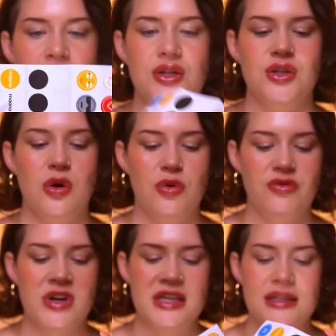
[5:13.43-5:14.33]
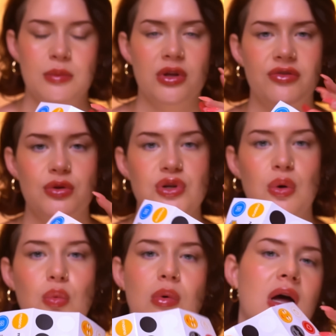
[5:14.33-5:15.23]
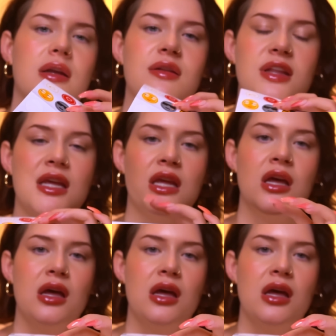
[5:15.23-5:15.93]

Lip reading: So, for an example, if you don't want the